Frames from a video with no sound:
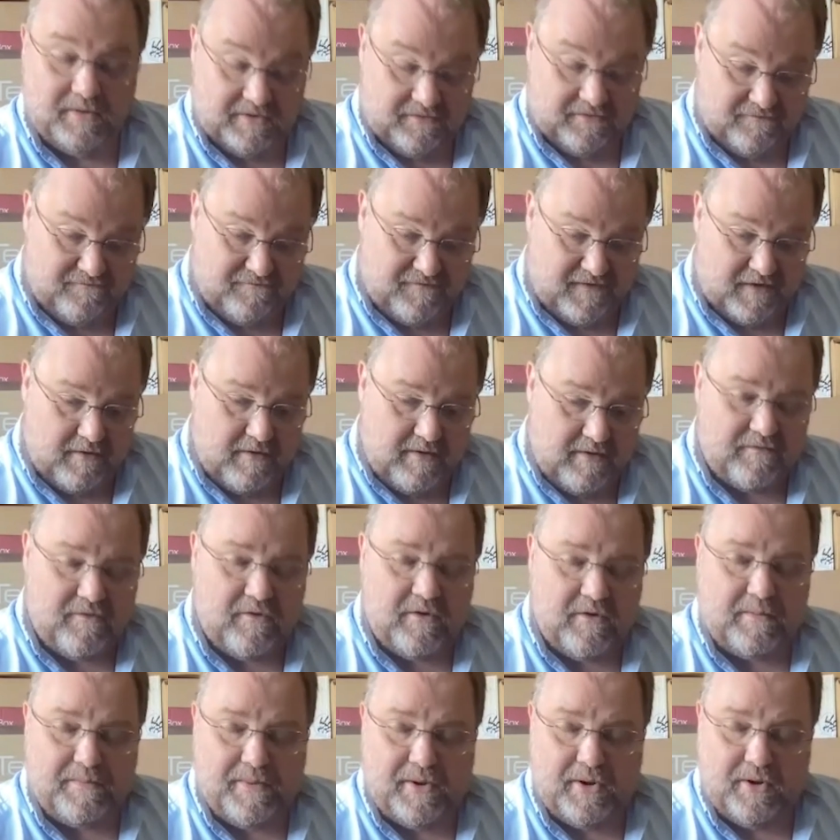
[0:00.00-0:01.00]
It's very,
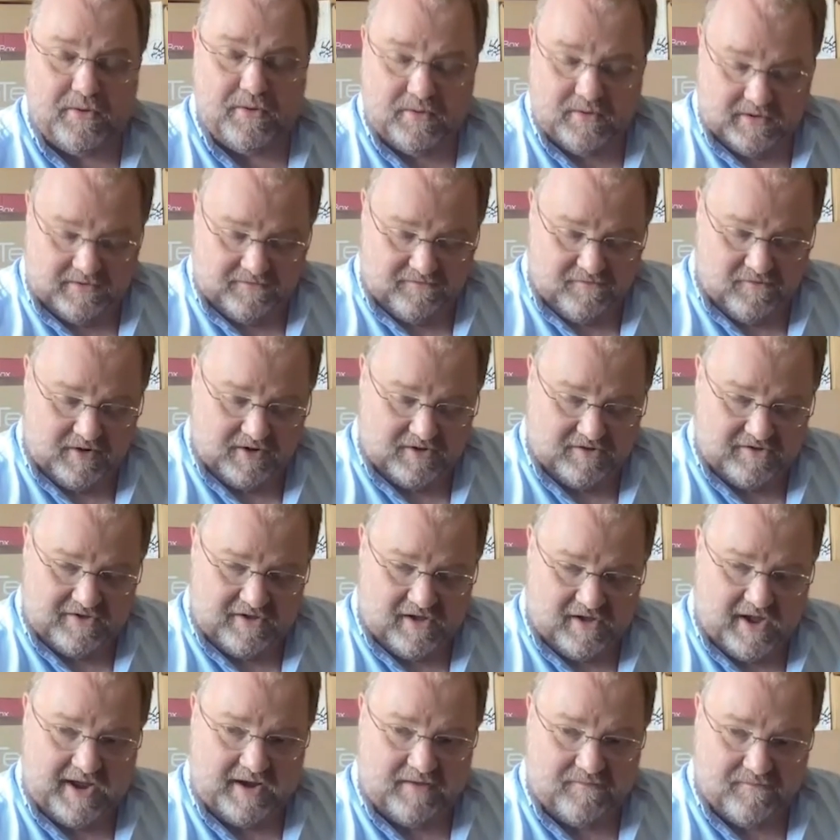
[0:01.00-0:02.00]
very potent. It's very
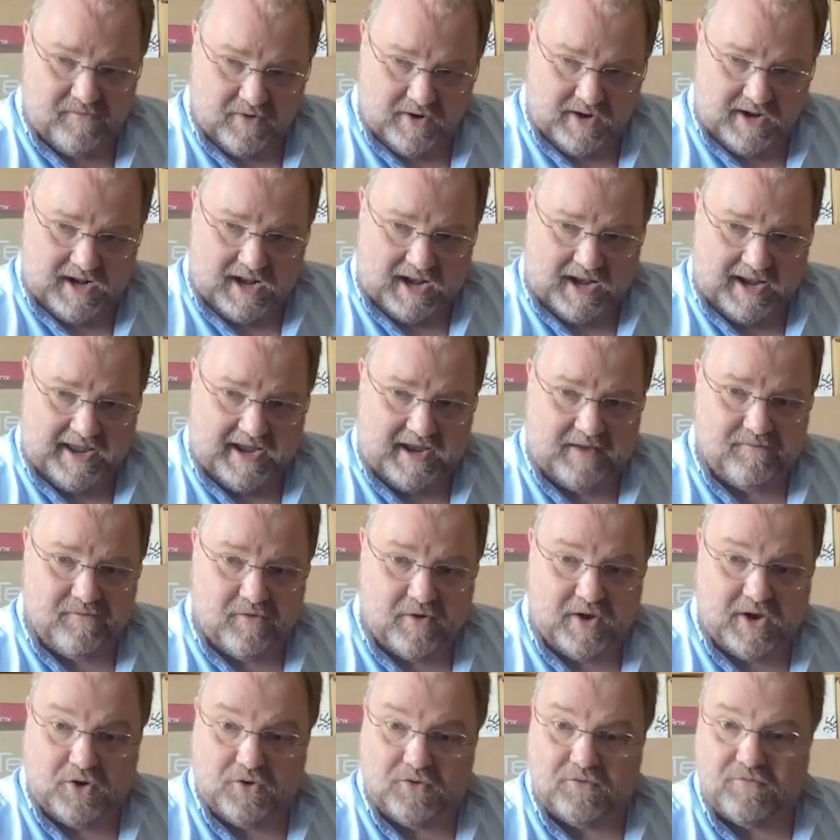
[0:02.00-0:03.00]
tight, very clean,
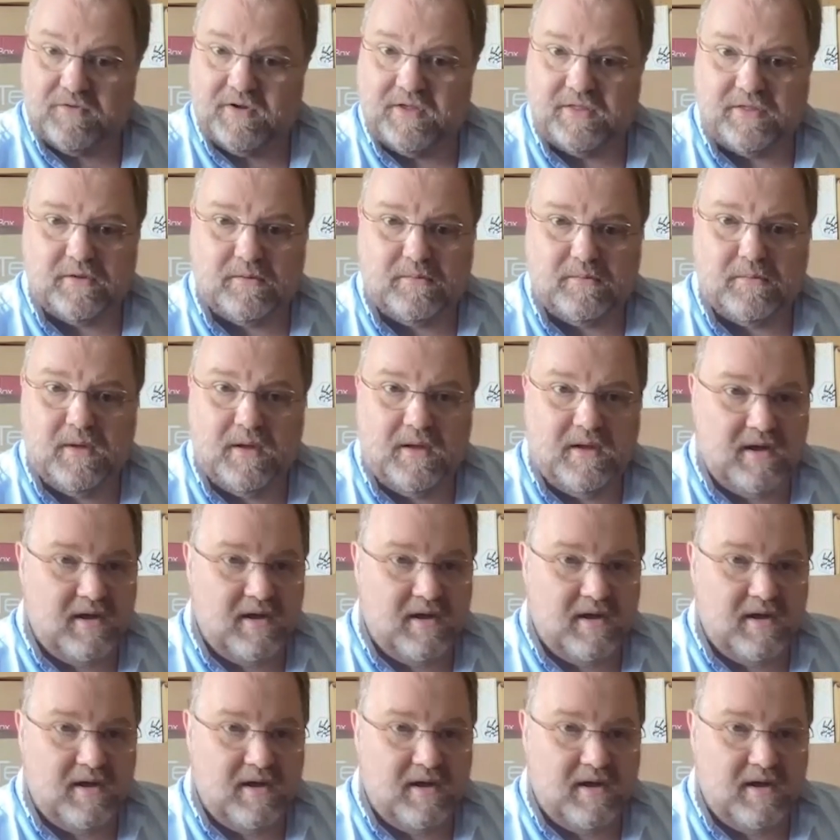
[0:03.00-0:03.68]
very good rhythm,